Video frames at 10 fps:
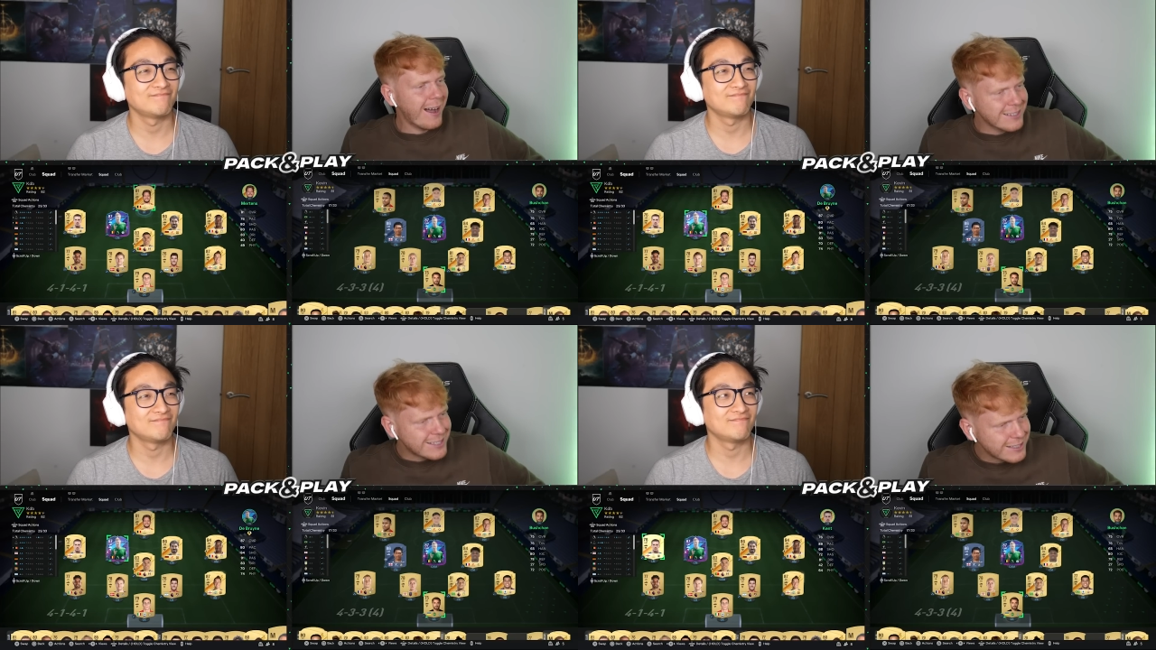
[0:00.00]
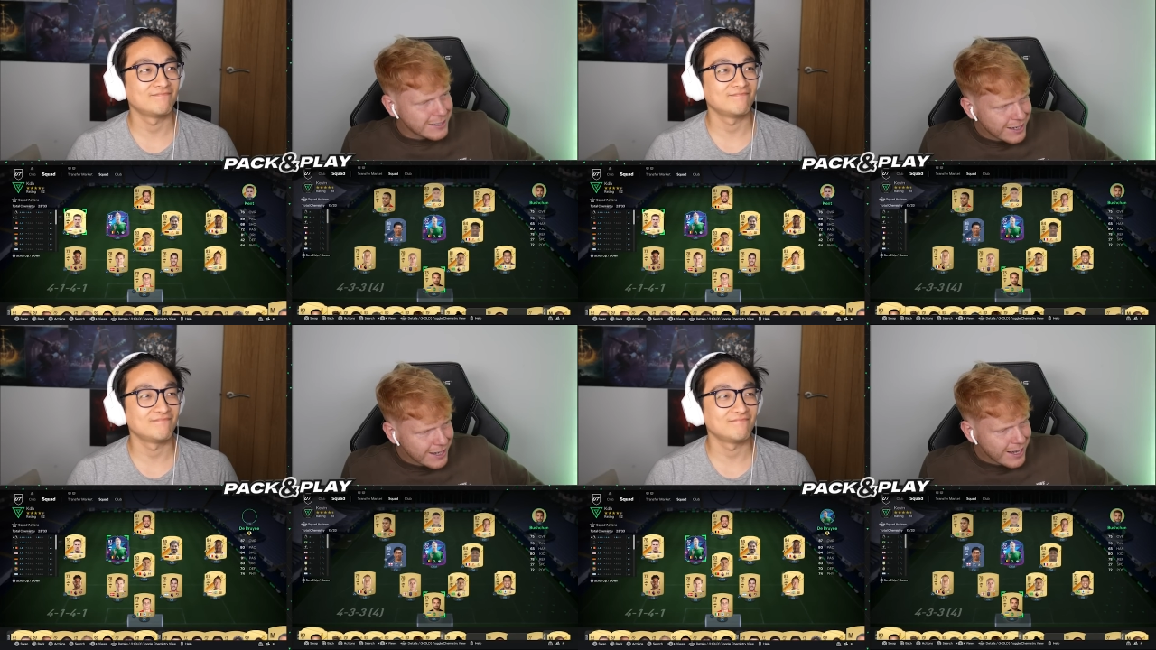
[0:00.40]

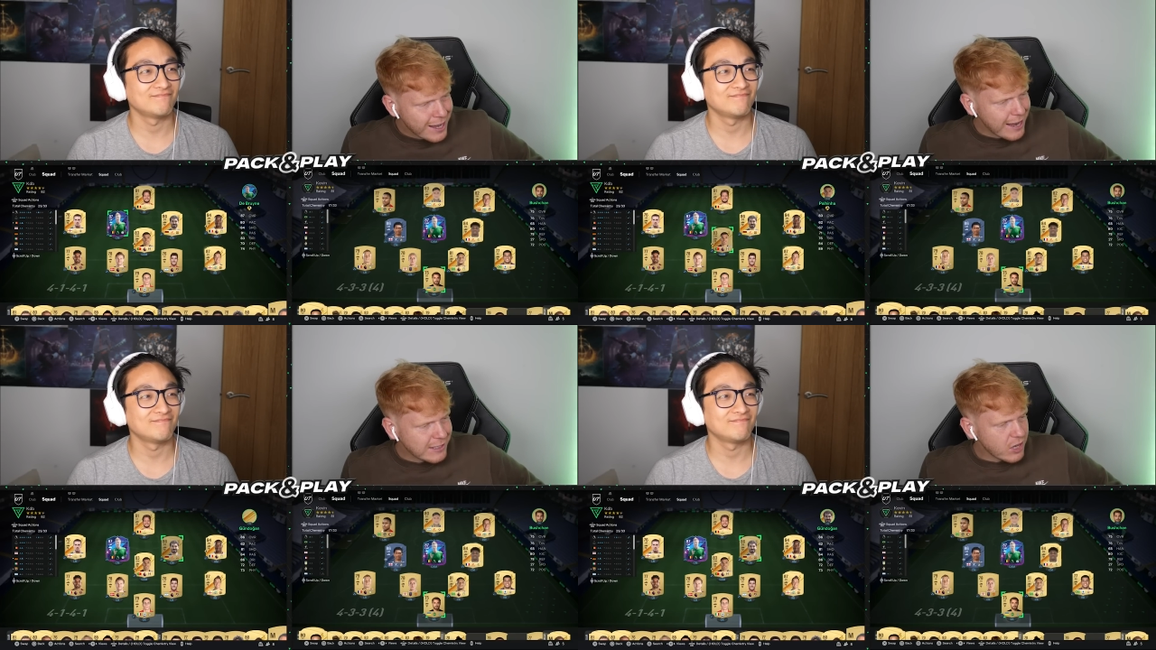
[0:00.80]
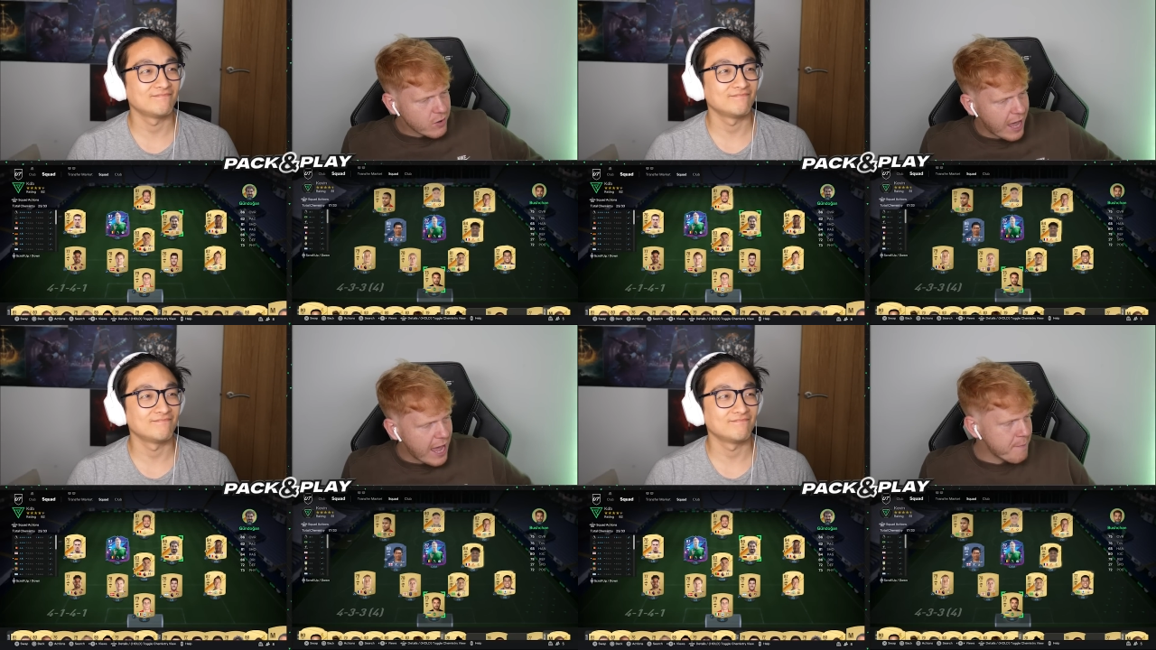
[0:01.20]
Speaker 1: but it's
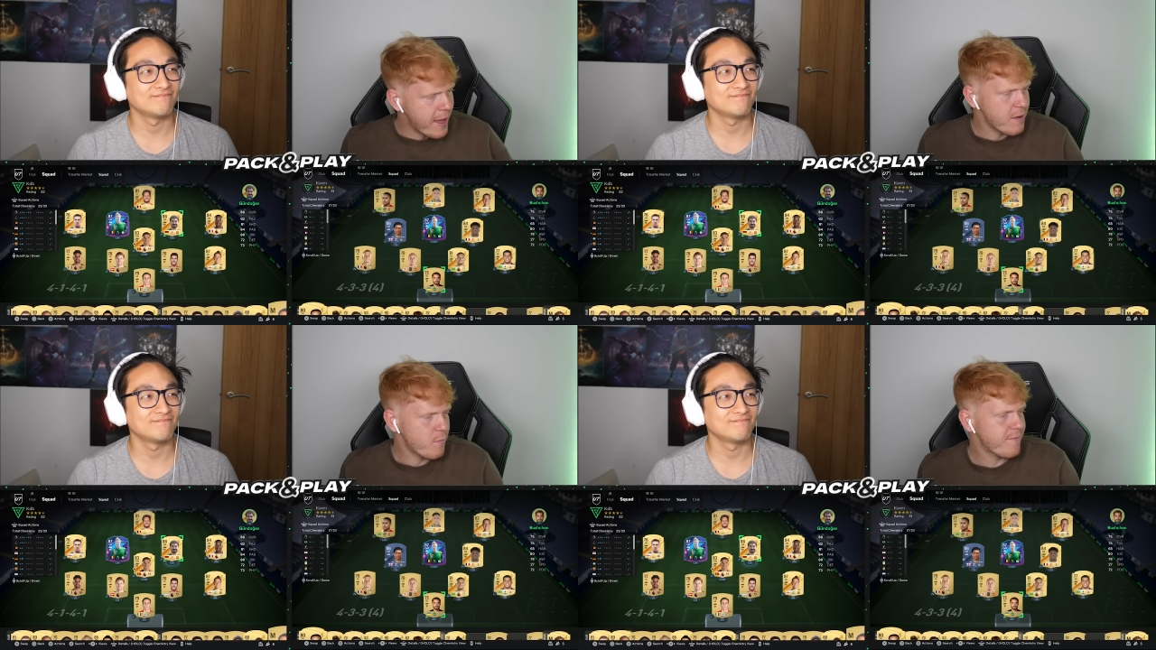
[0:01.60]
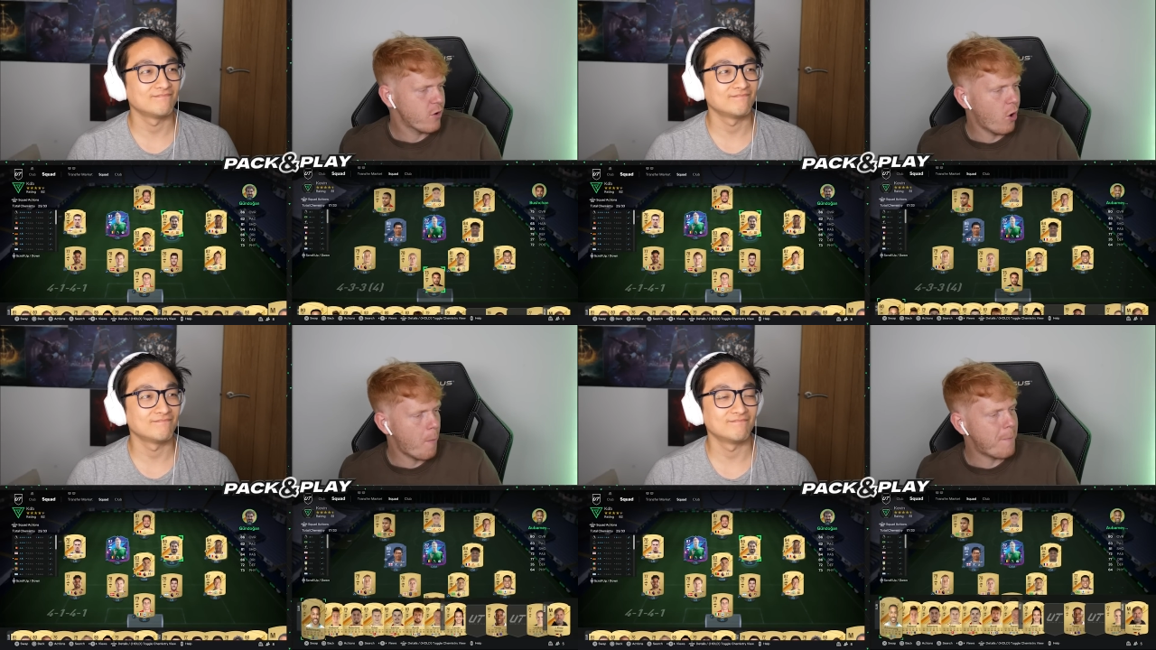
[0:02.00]
okay, mate.
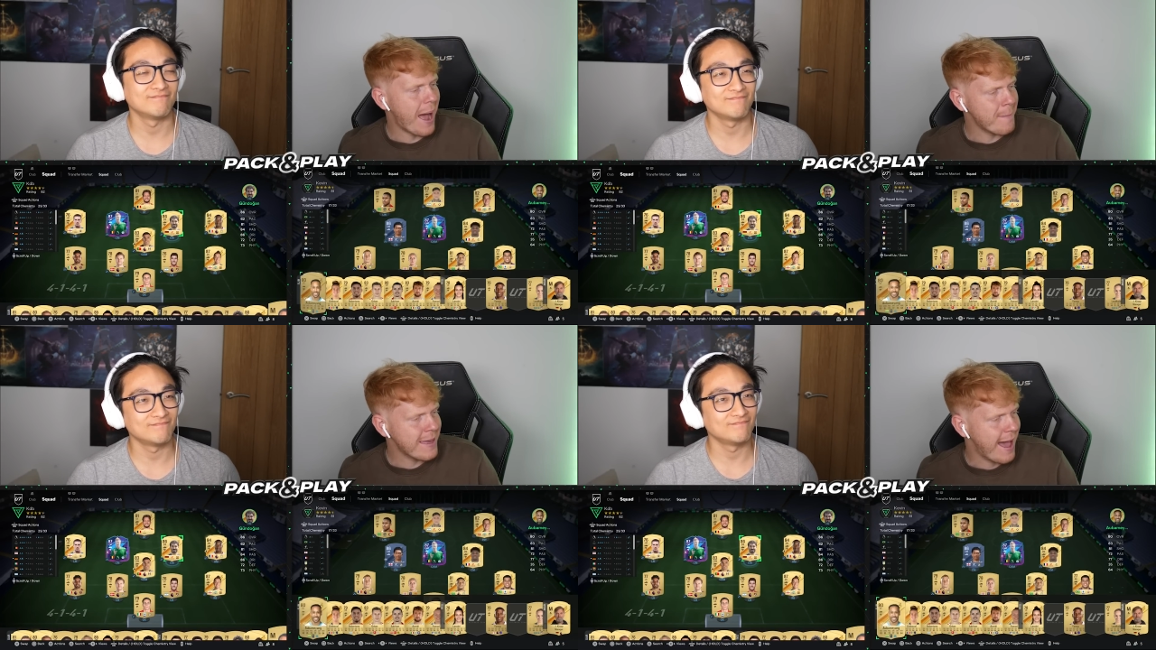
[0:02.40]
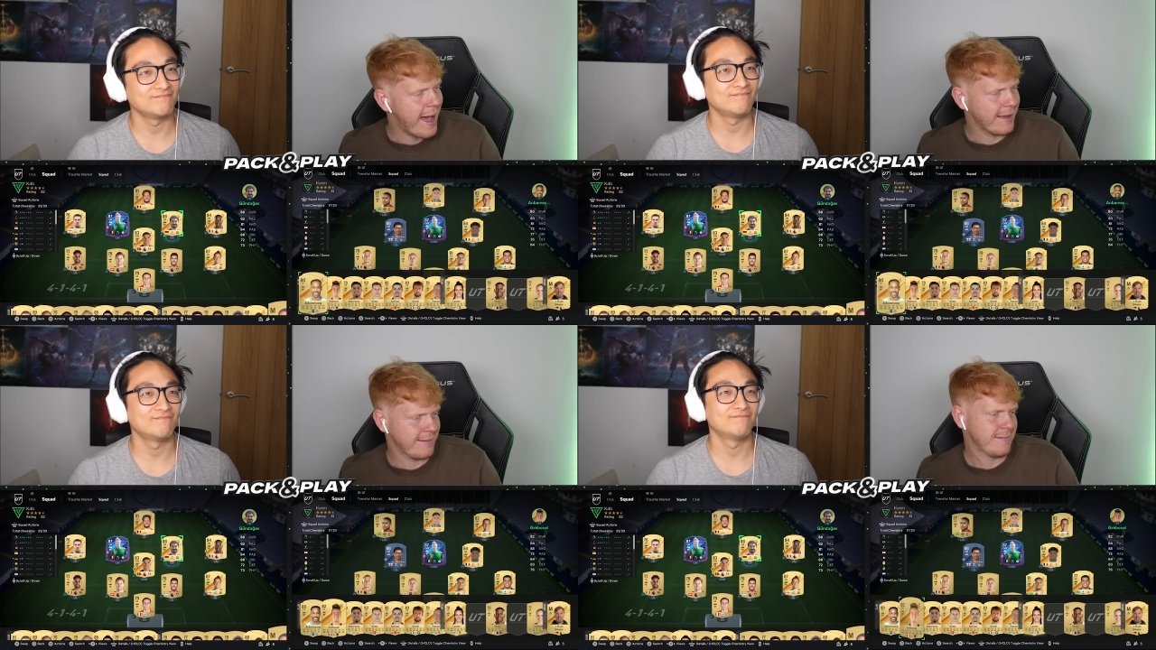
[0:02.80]
We've got
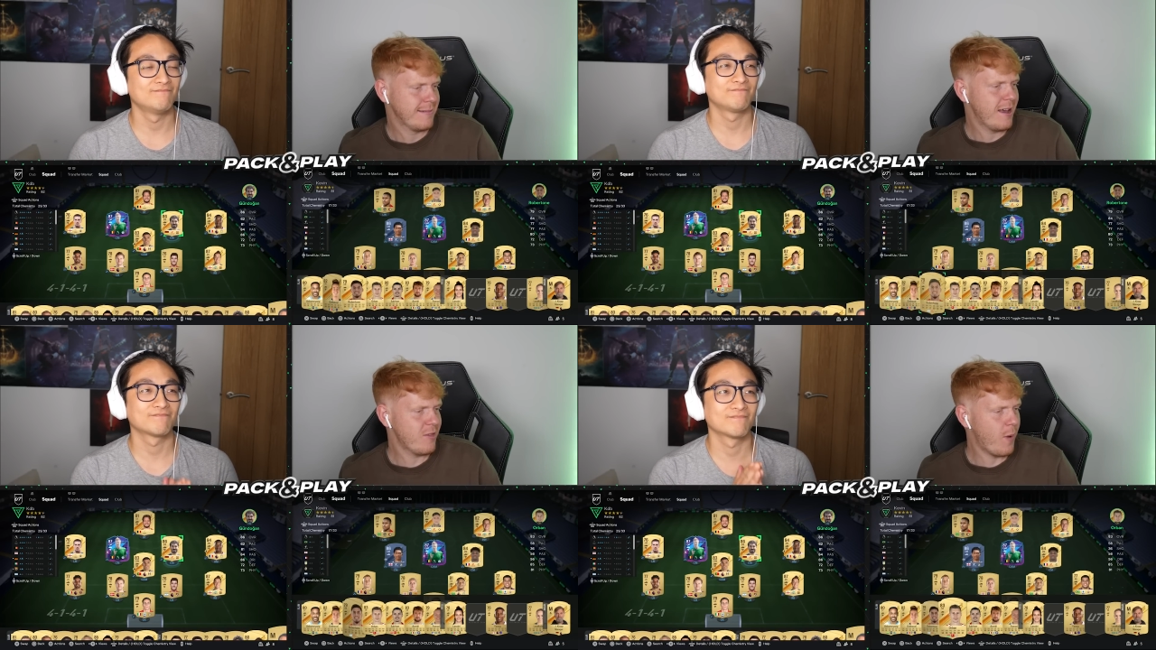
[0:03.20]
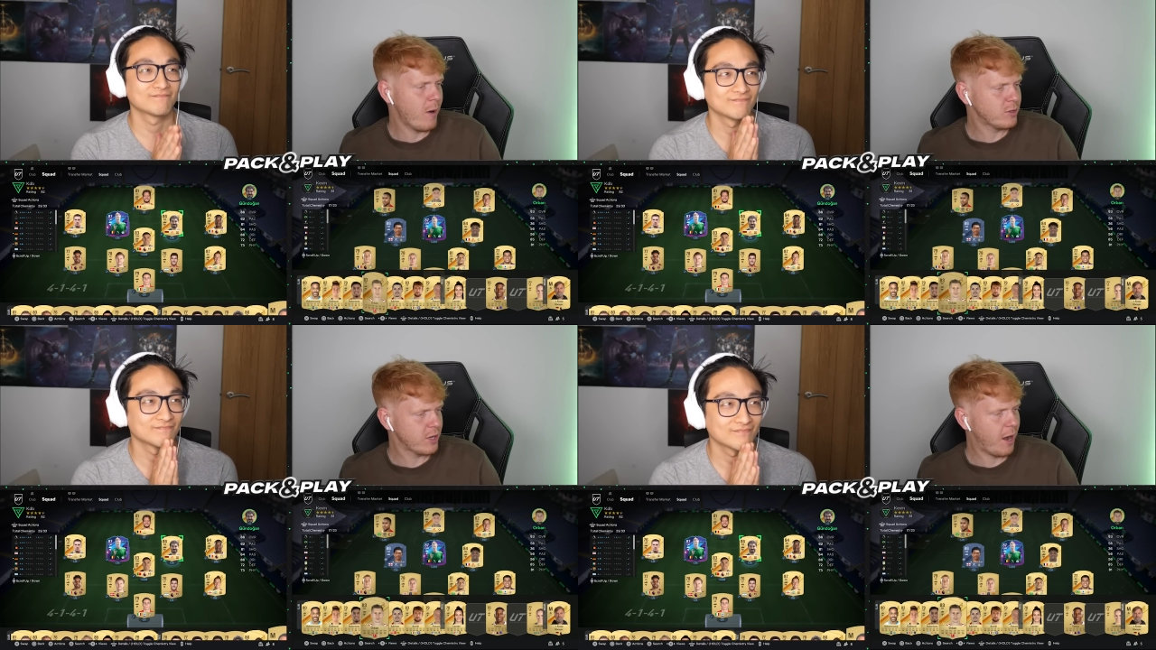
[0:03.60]
Aubameyang as
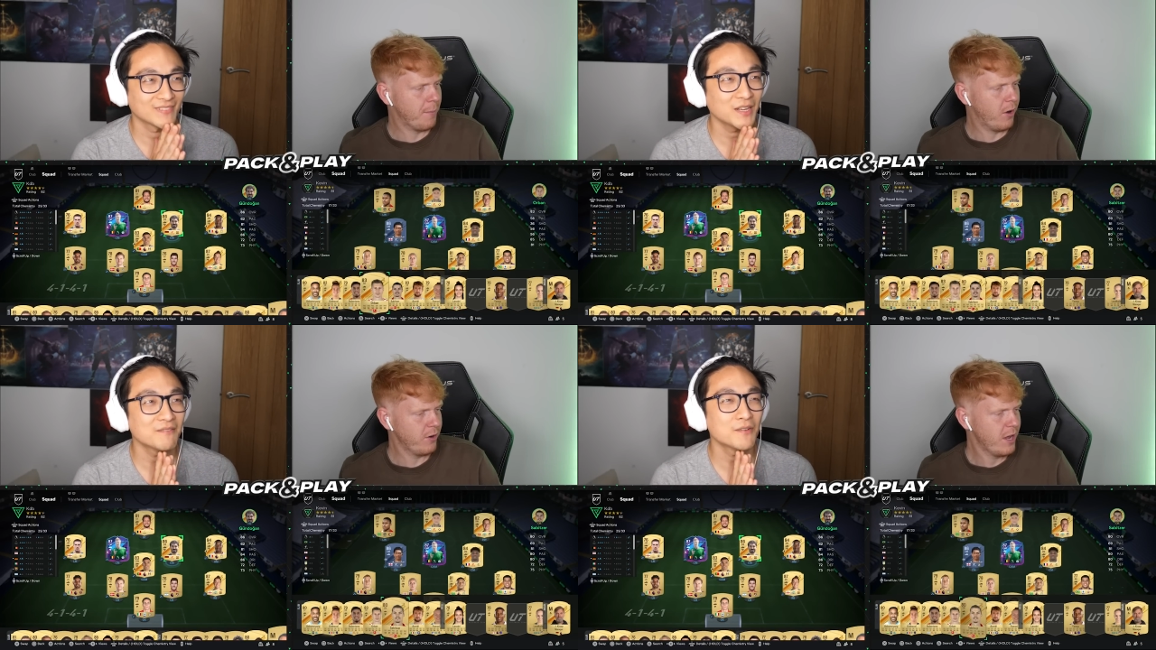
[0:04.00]
well to come